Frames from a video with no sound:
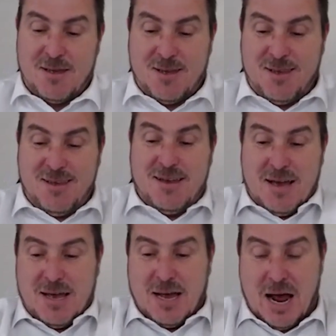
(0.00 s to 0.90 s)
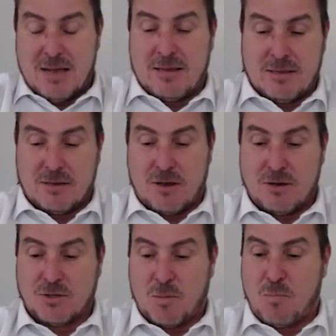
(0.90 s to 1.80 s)
I think that
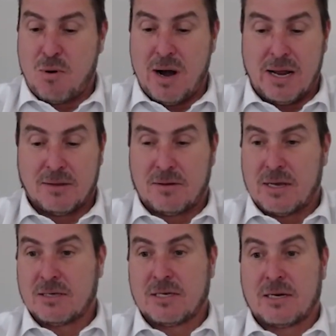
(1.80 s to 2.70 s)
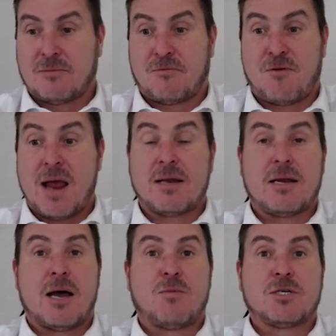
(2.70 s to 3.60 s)
those are brilliant things, and
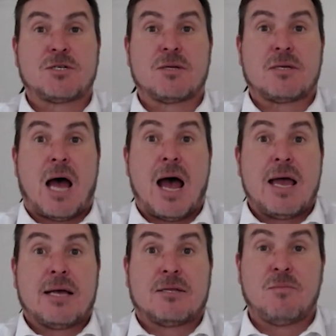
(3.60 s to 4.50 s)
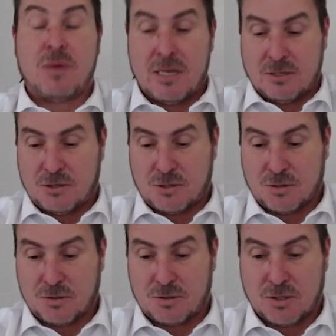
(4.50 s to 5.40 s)
frankly, I wish that I had the means
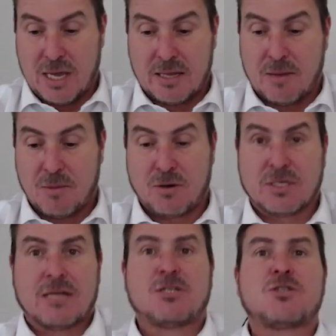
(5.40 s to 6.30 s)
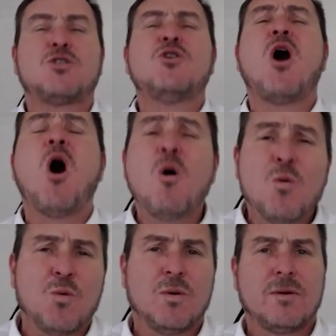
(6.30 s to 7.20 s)
to get them, because I just
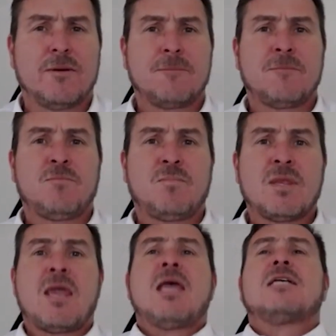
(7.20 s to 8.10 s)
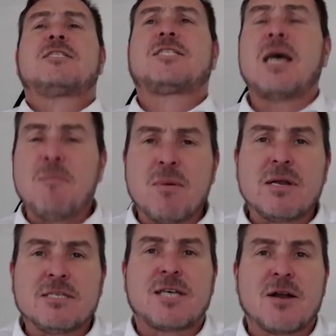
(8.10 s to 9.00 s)
know
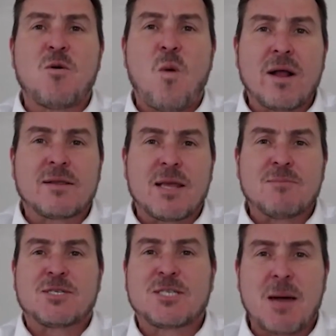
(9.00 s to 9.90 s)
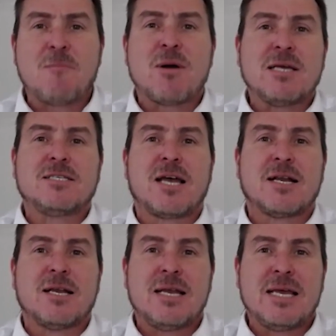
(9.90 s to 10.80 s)
somebody's going to want them, somebody's going
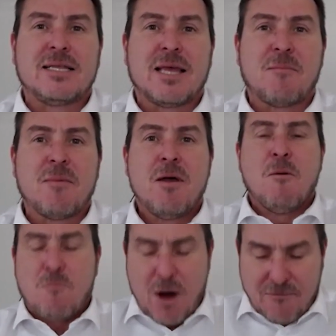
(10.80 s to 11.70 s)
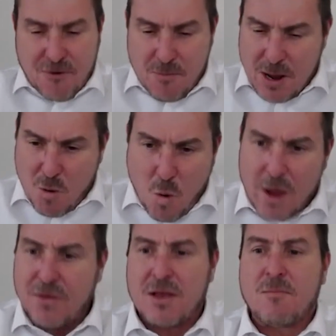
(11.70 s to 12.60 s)
to need them. Preferably
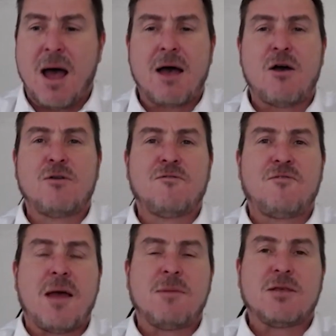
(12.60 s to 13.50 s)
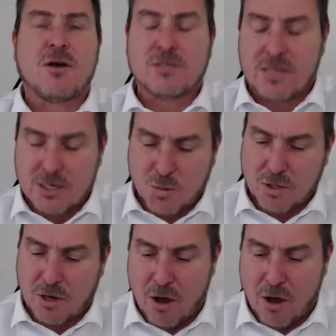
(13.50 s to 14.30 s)
within my own family, those things will